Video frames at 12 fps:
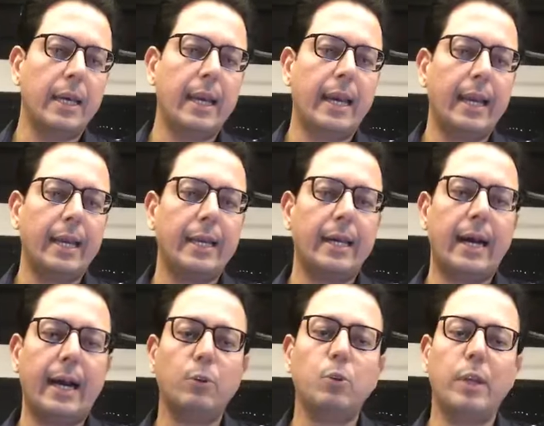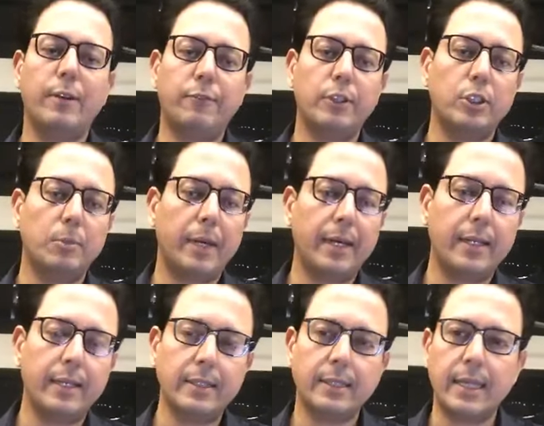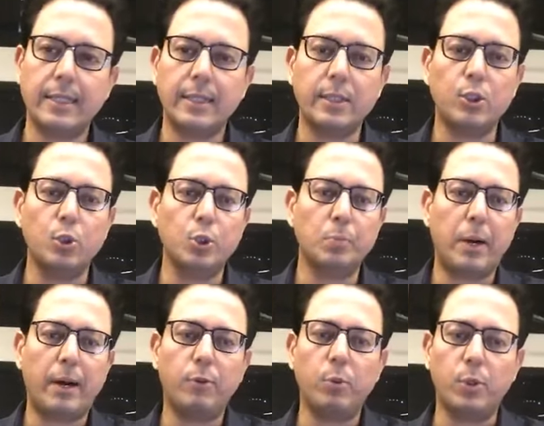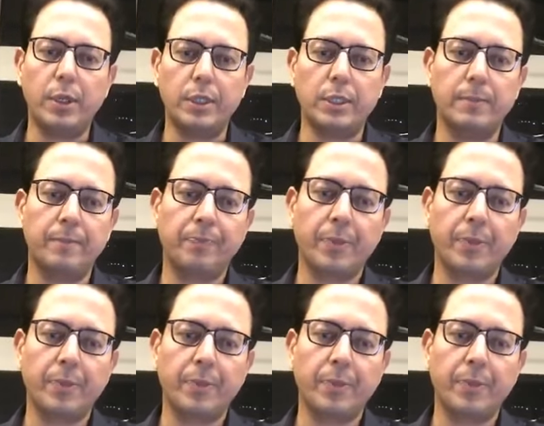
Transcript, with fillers: And how to leverage the mind in this case is use power words